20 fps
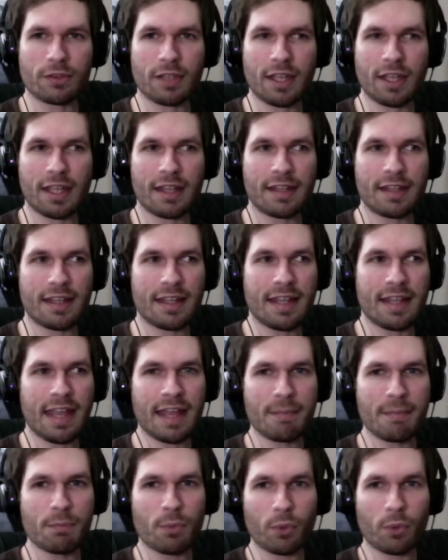and it
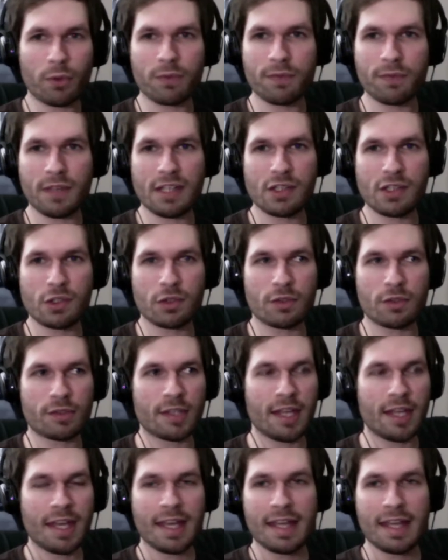had more
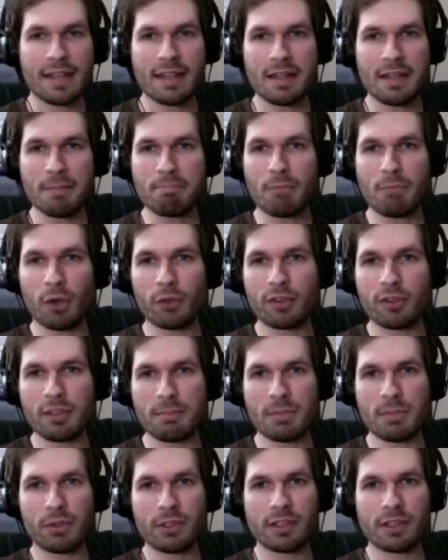features than
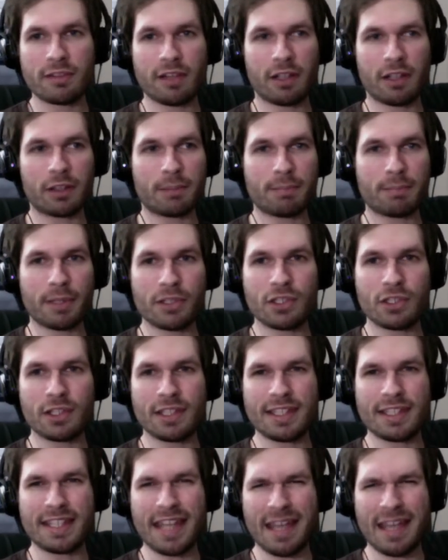multi-million-dollar
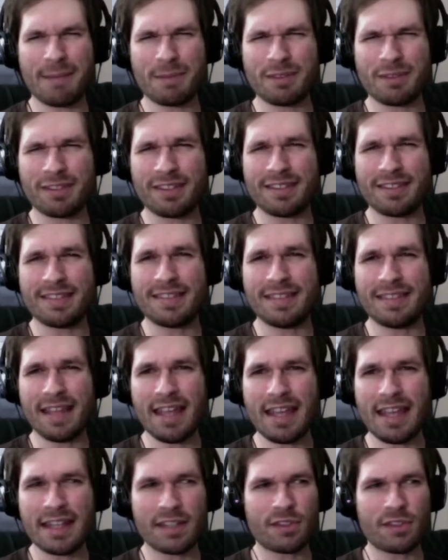budgeted games
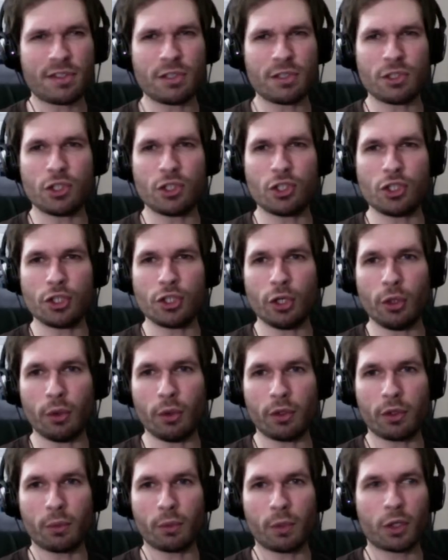today, and it's a
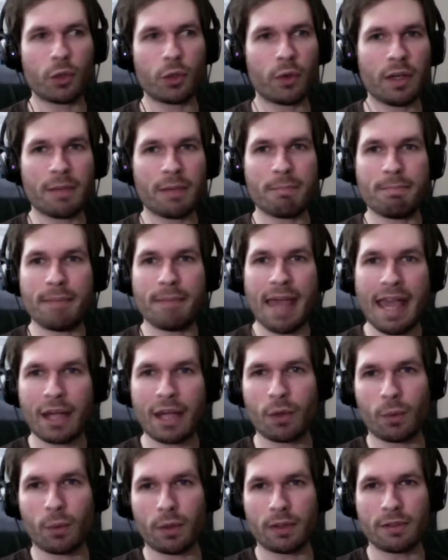joke. We're going
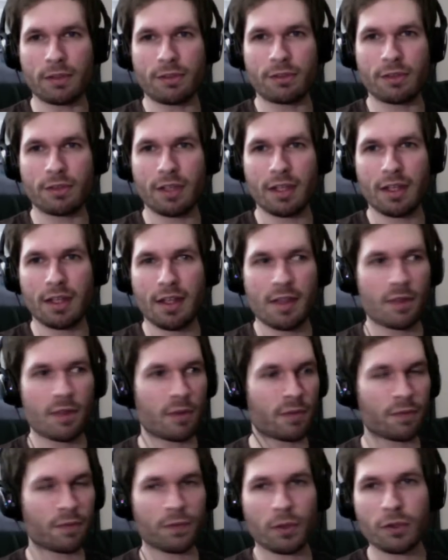backwards.
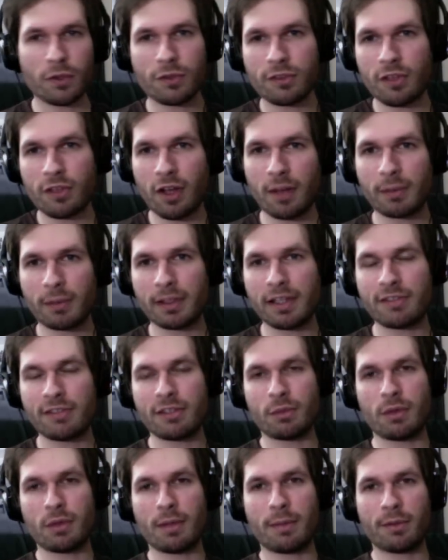The first Tom
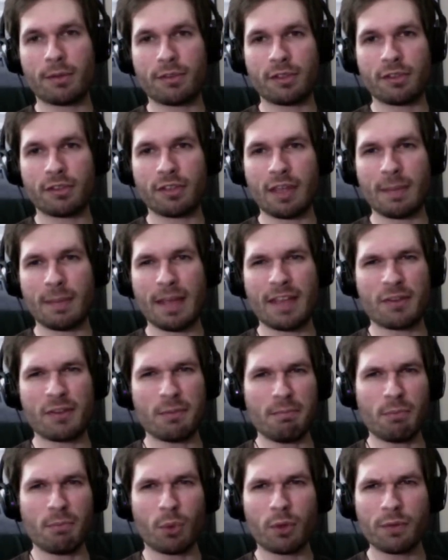Clancy Rainbow Six game
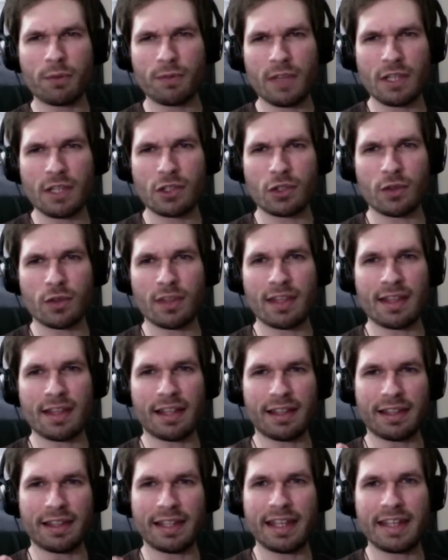has more feature than
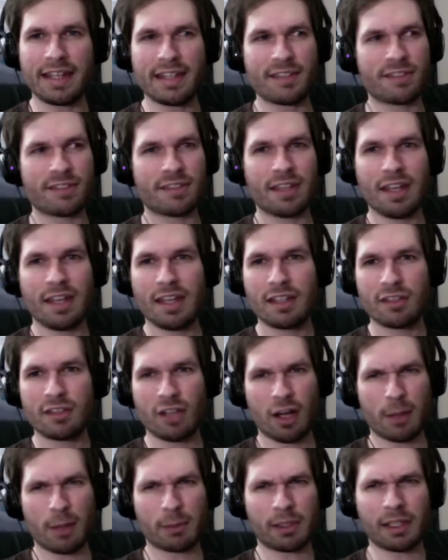the latest
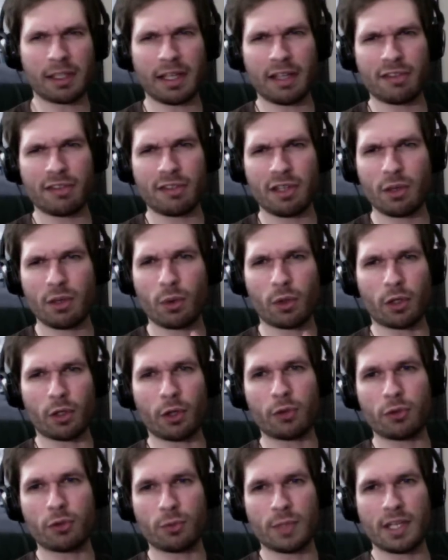Tom Clancy or
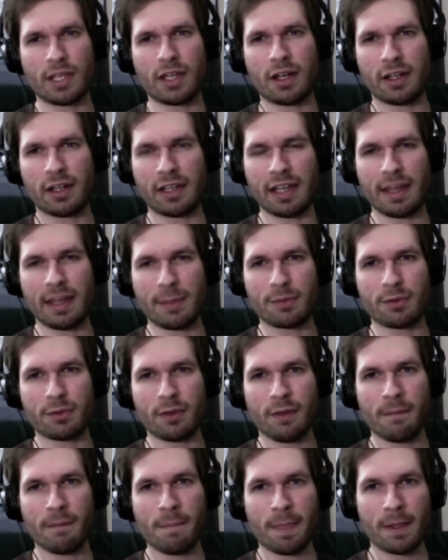Ghost Recon
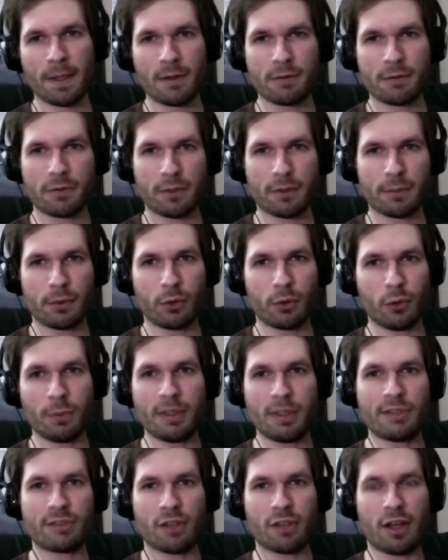games from
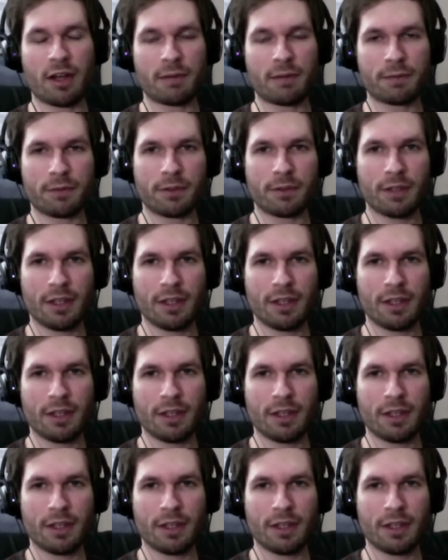Ubisoft,